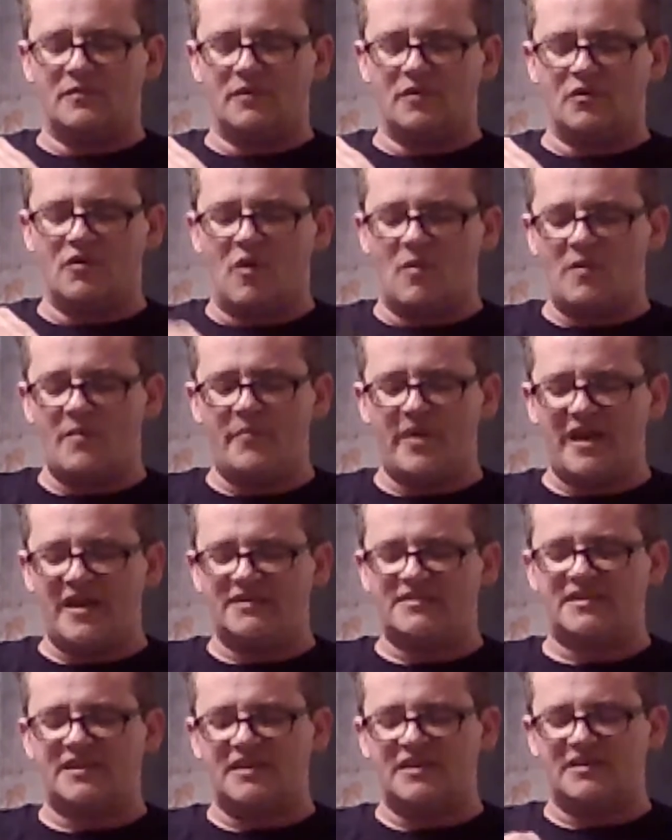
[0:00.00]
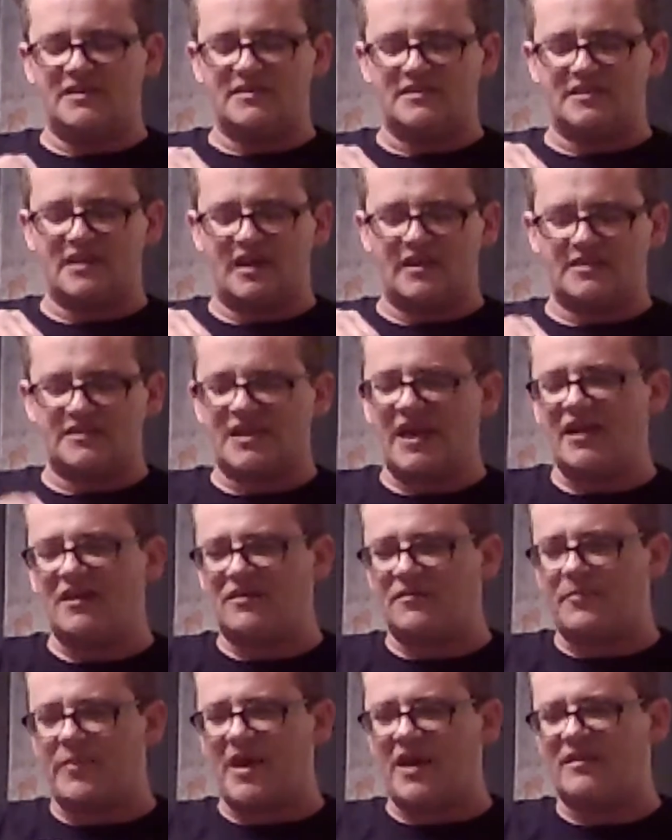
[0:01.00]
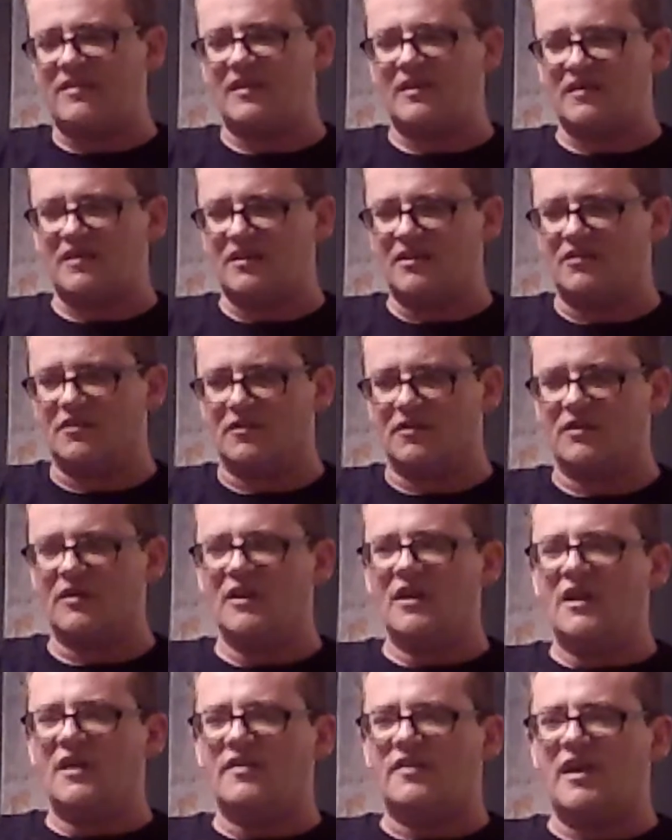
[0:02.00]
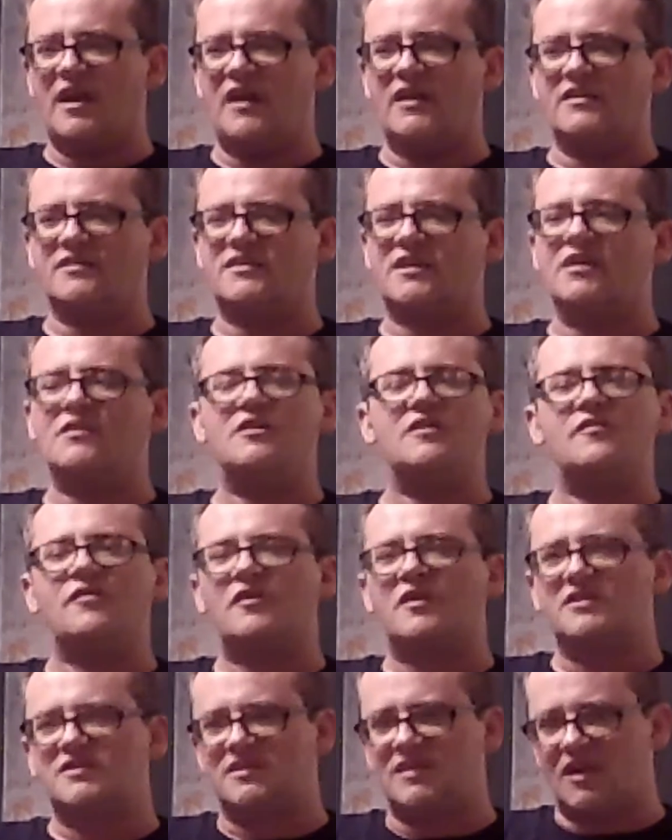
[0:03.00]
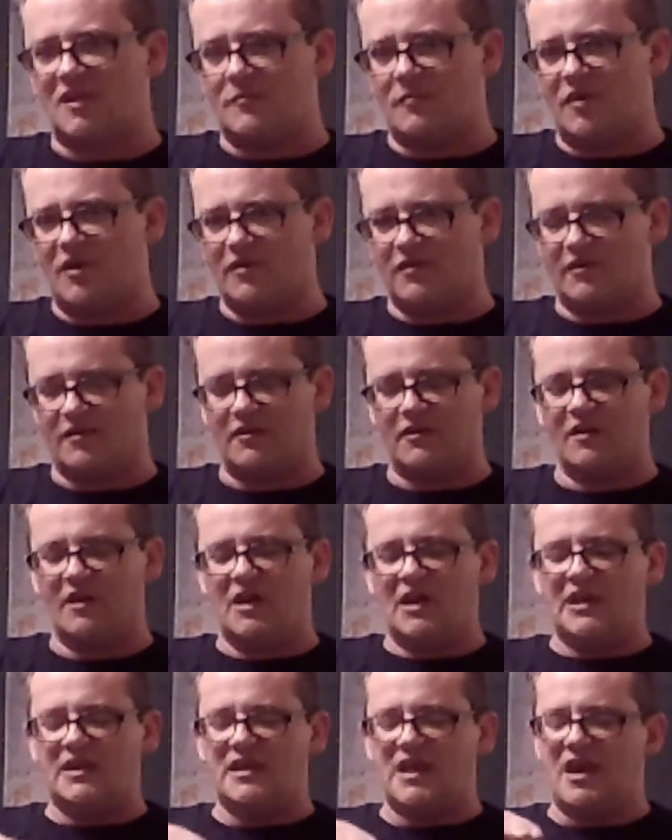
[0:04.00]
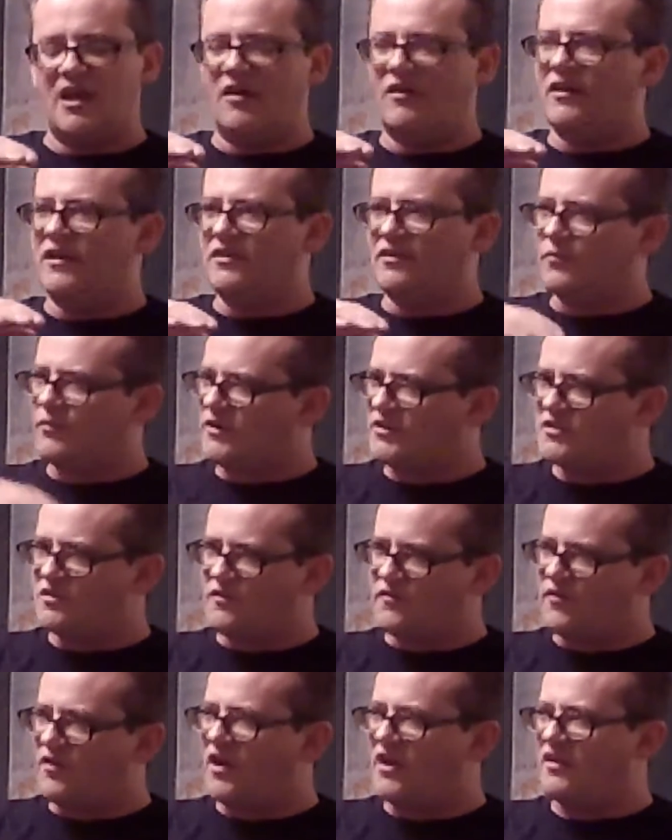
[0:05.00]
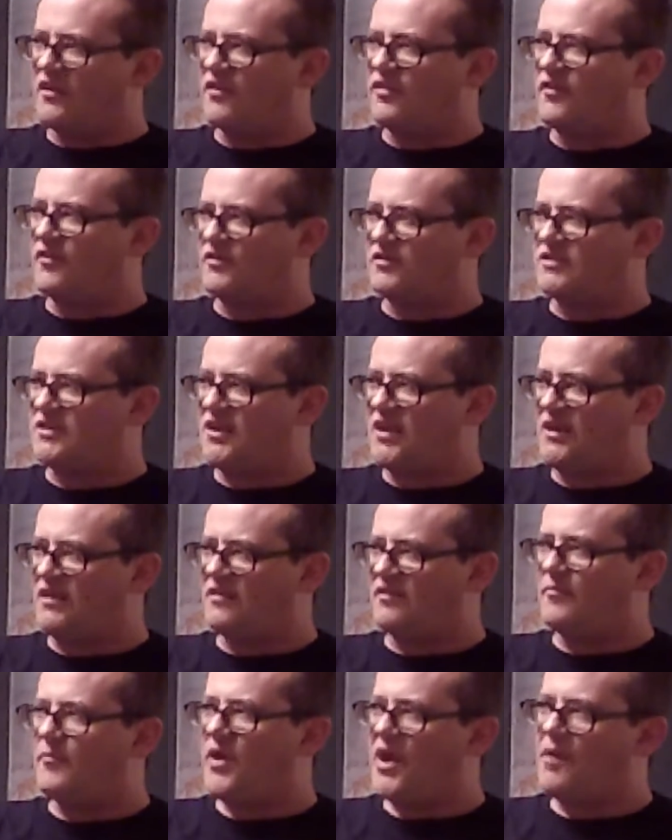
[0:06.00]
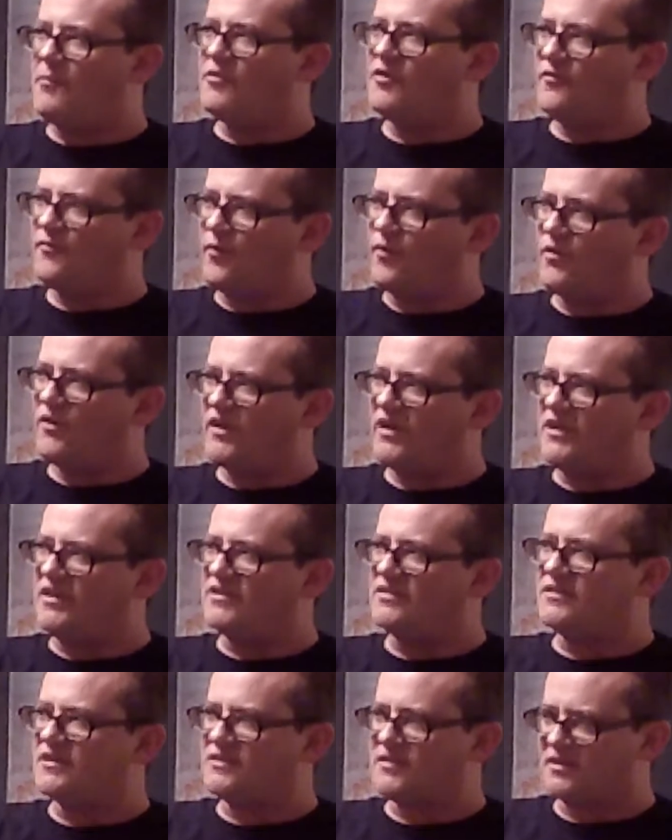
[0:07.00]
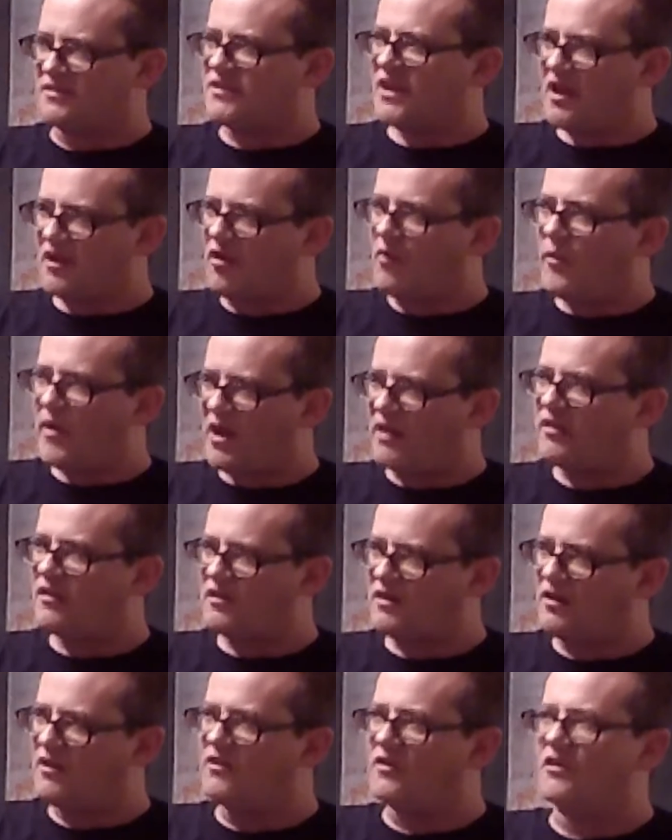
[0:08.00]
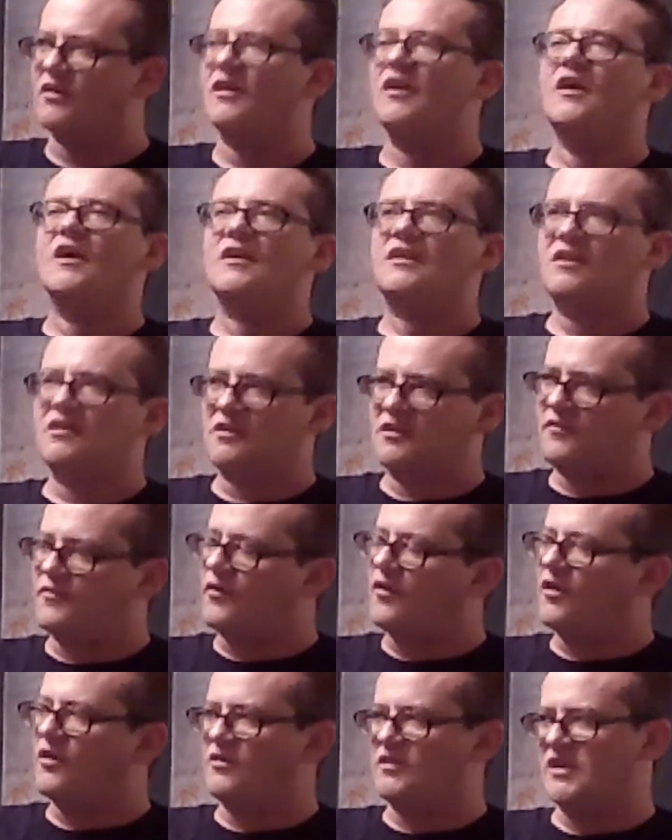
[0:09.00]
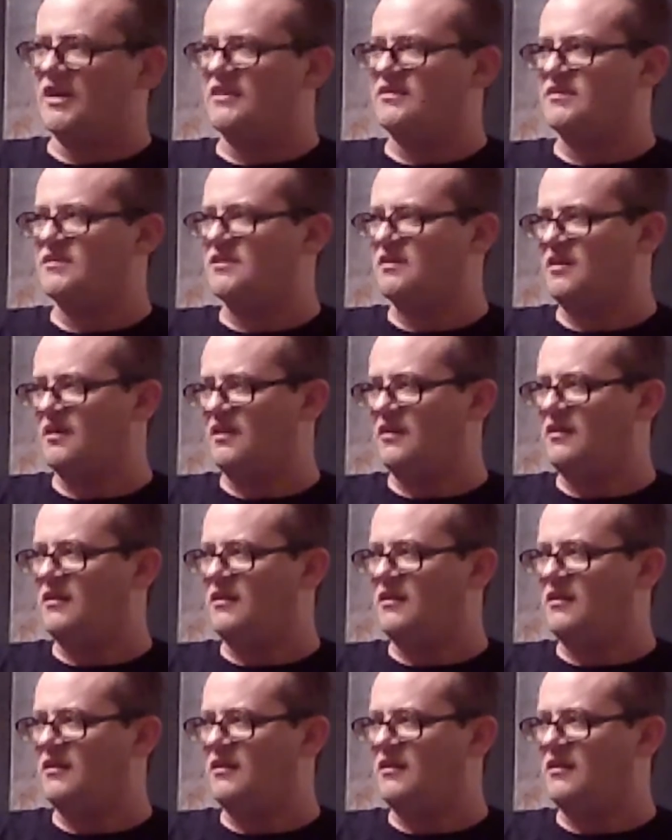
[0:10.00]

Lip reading: Norman Bates is a psychopathic killer that is killing for his dead mother. Now, in the original Friday the 13th, Pamela Voorhees is a psychopathic killer killing for her dead son.